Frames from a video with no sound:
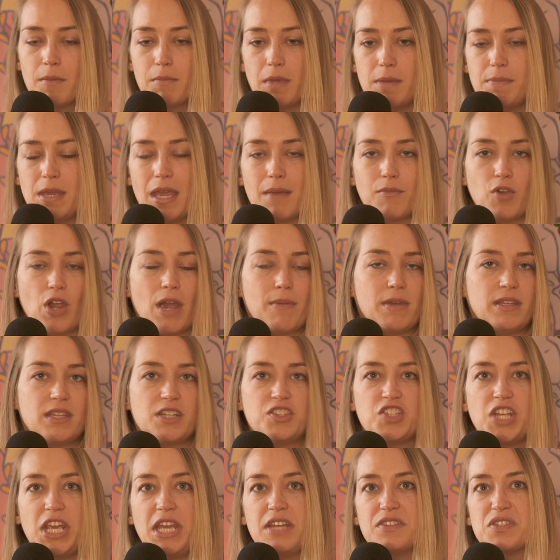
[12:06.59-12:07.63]
Maybe I'm grabbing the
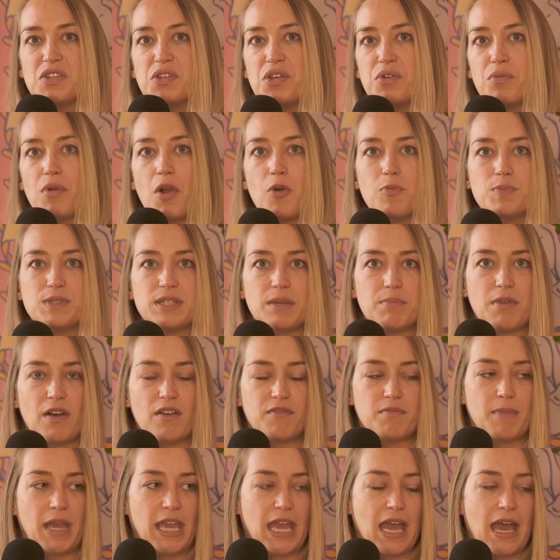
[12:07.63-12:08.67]
chains or the ropes
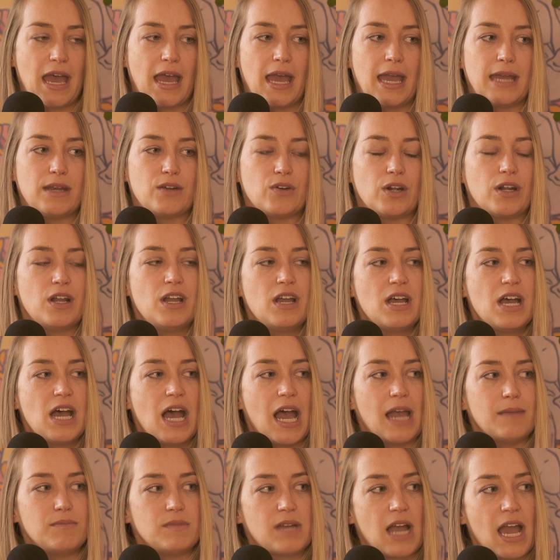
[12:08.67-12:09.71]
above my head, or
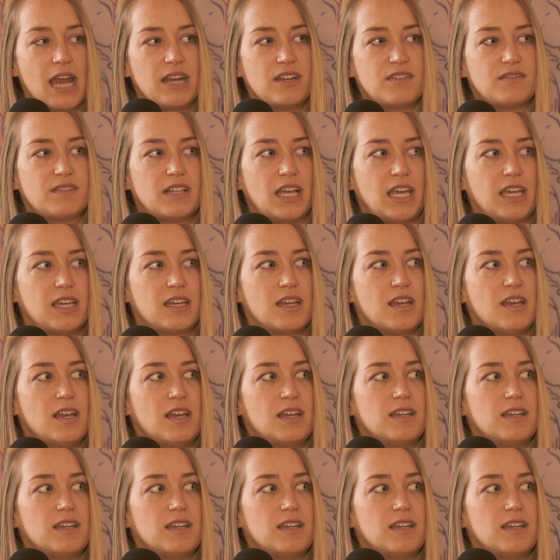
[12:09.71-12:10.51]
I'm kind of like